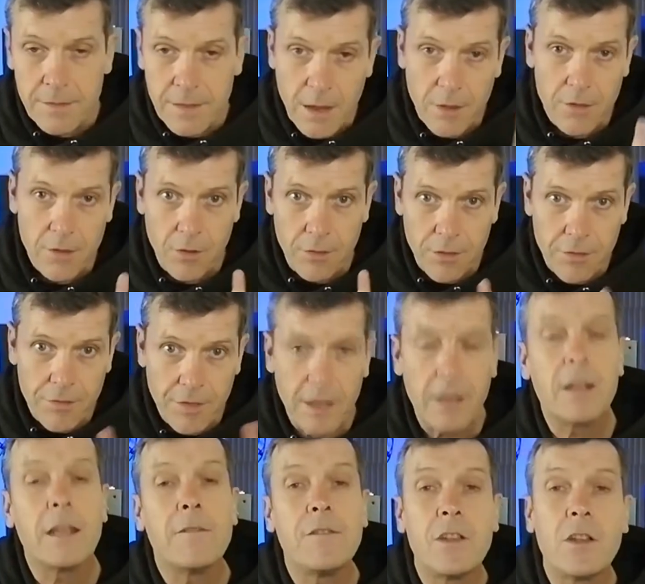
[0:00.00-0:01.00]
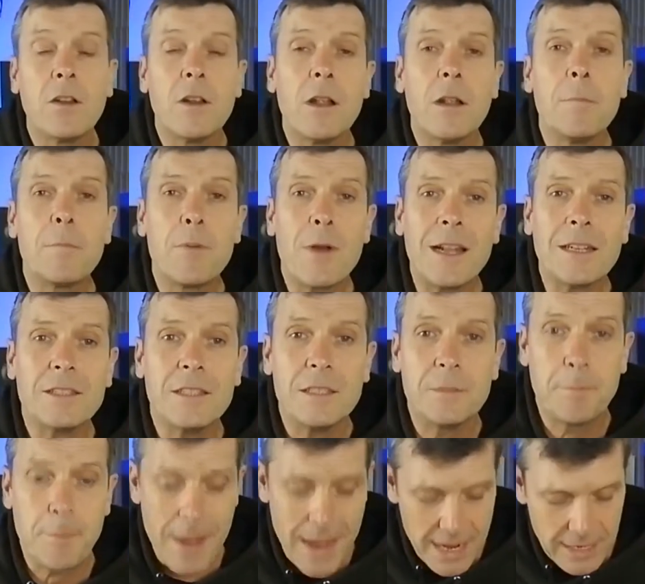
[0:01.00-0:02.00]
Now the other thing, if you're going to
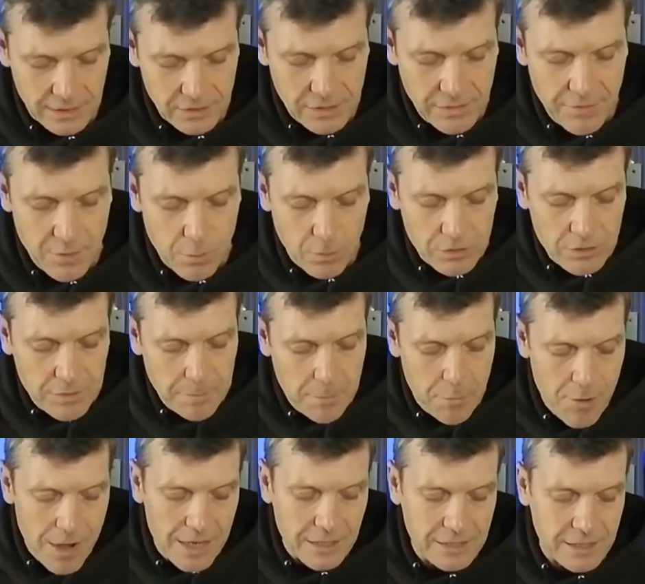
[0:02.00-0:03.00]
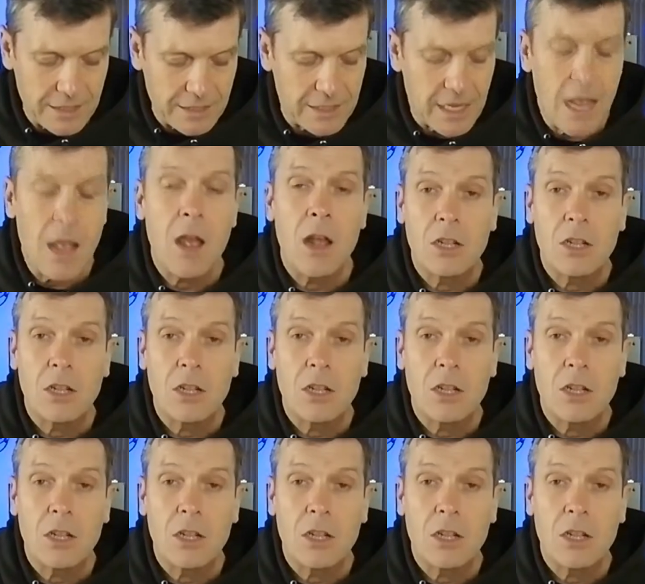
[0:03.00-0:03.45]
practice bends, if you want to practice